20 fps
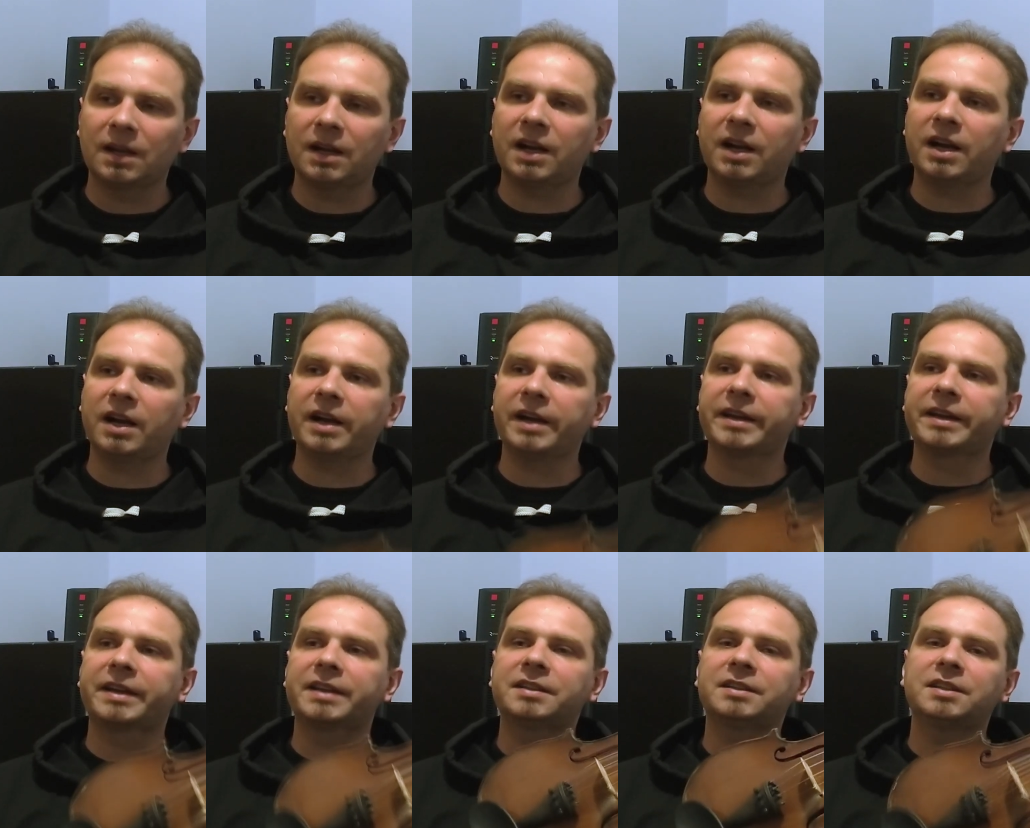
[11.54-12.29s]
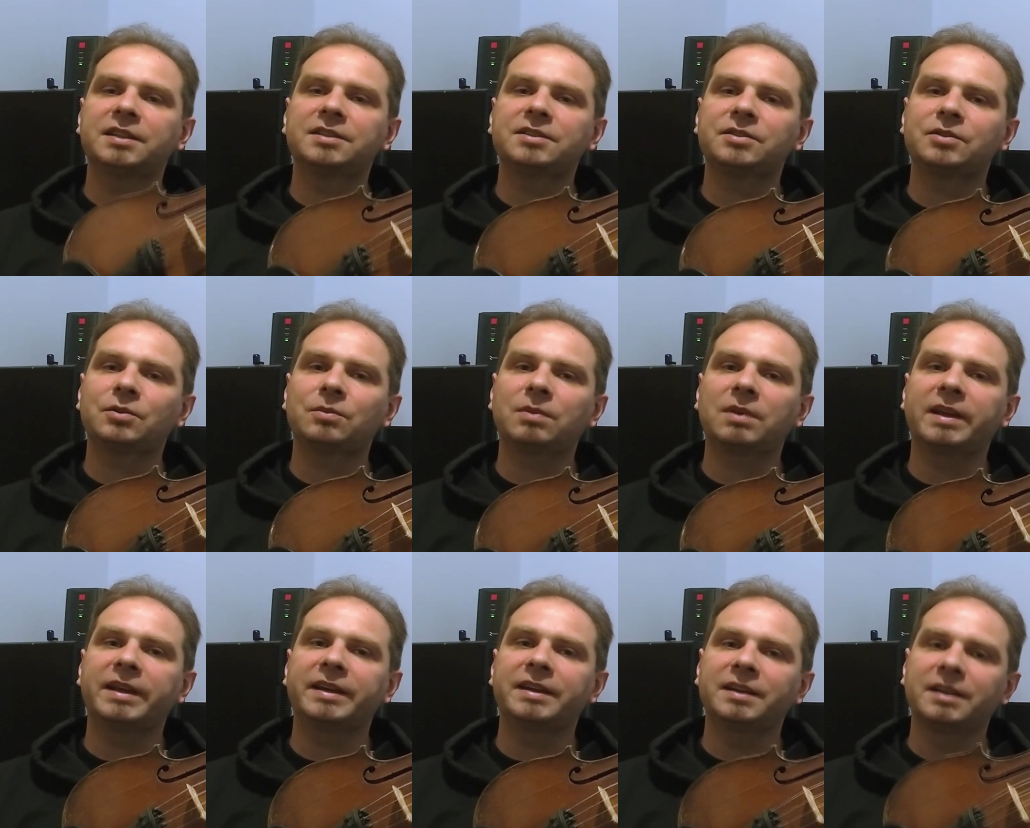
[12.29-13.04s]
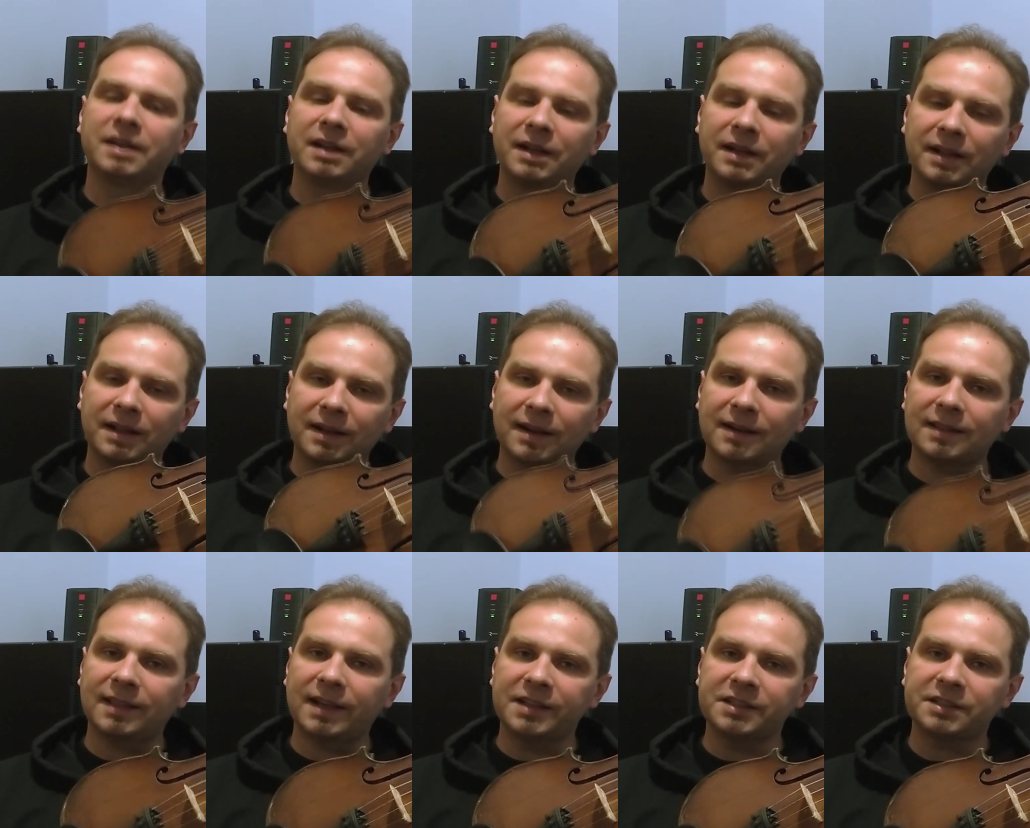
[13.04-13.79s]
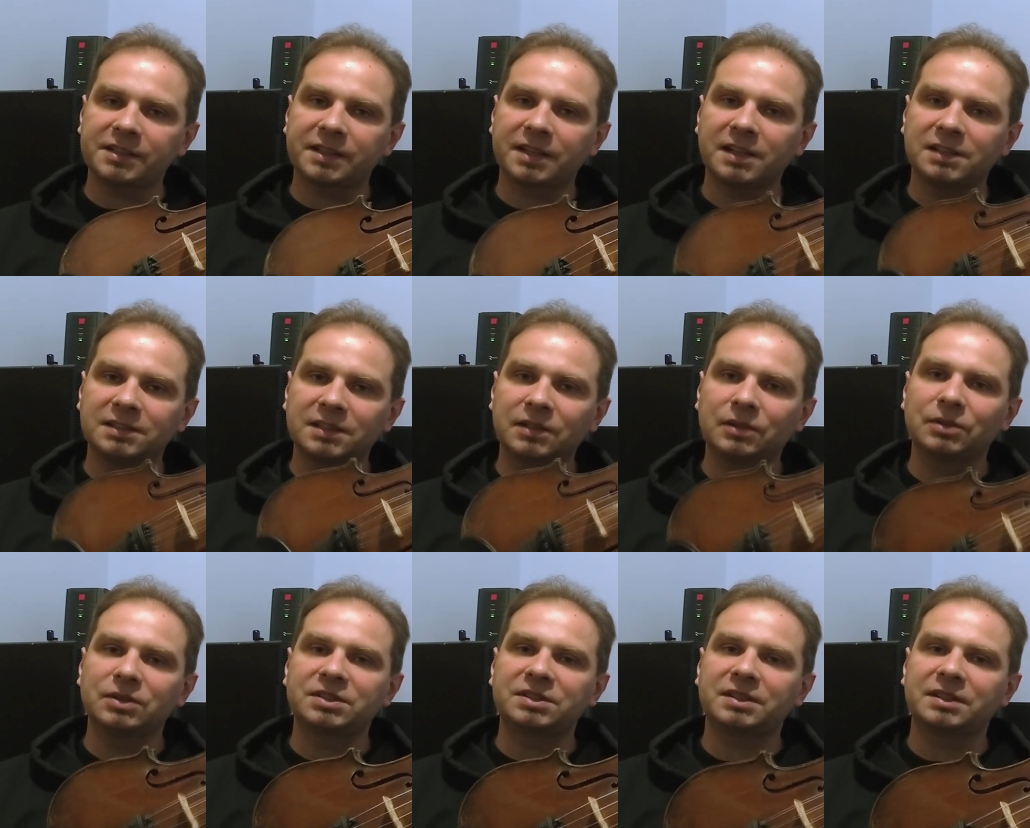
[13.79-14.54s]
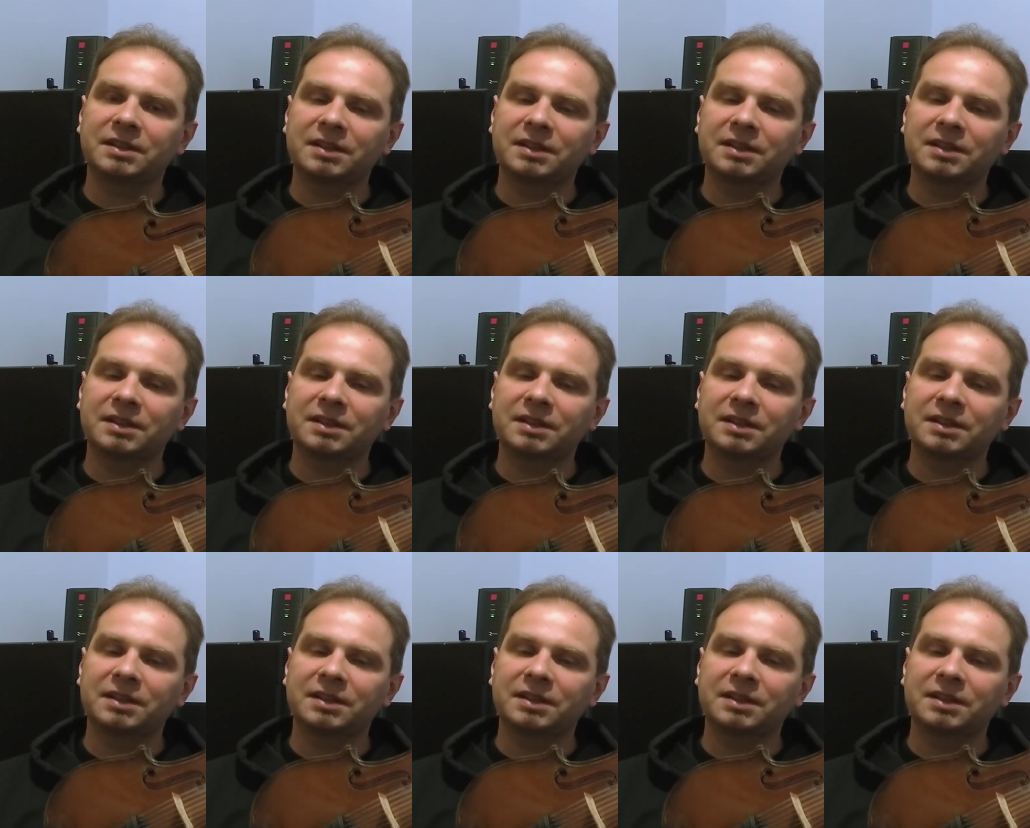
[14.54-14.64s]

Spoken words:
I can teach you play classical acoustic